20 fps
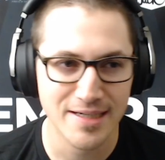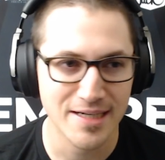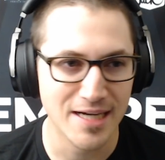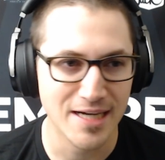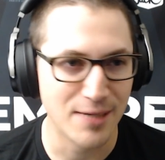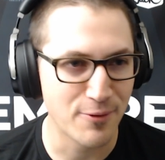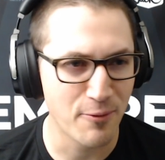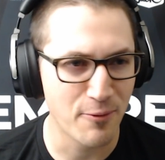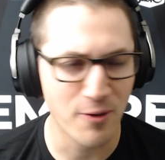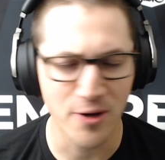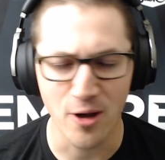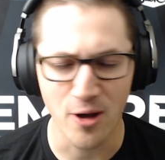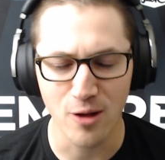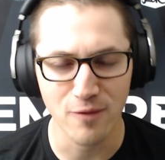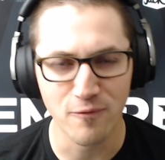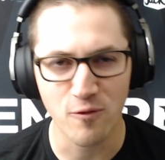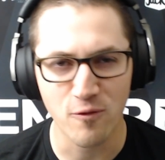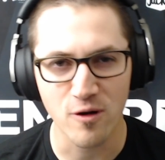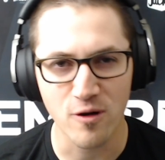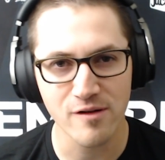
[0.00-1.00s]
We won all
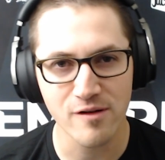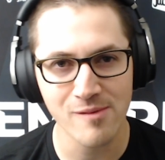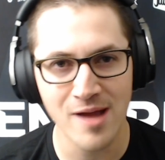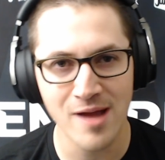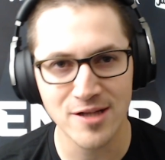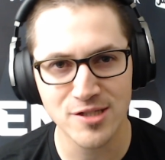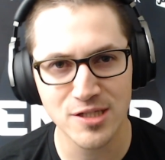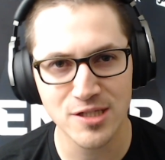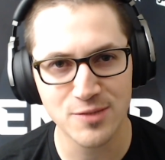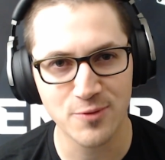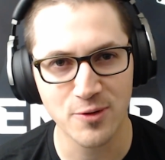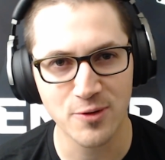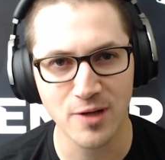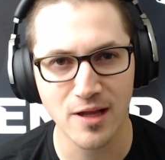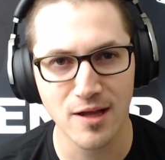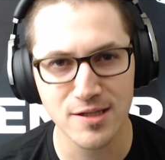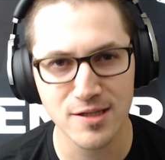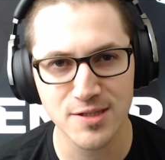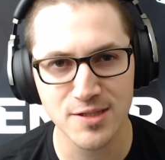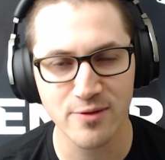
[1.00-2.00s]
four of our matches. We only
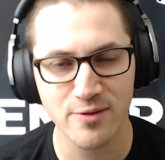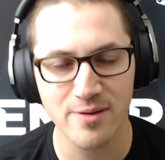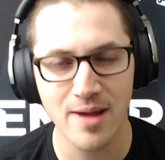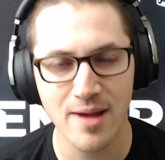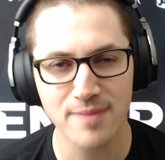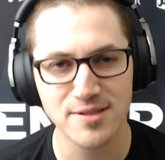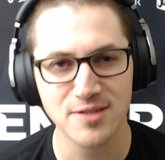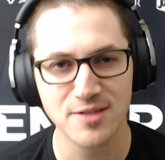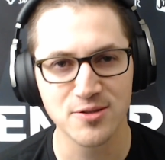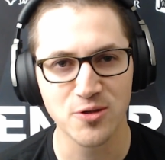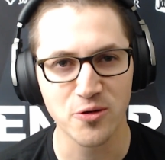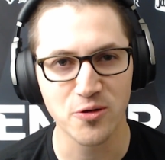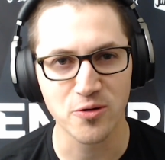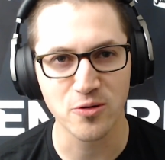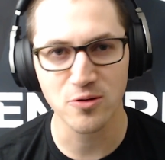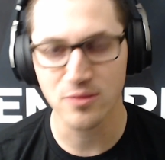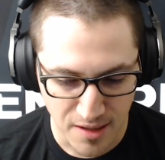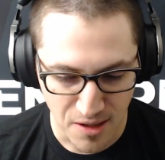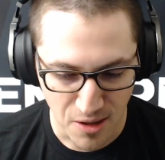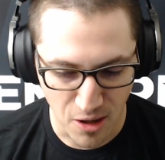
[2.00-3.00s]
lost 3 maps in
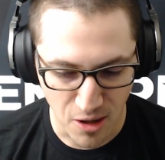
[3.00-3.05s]
total.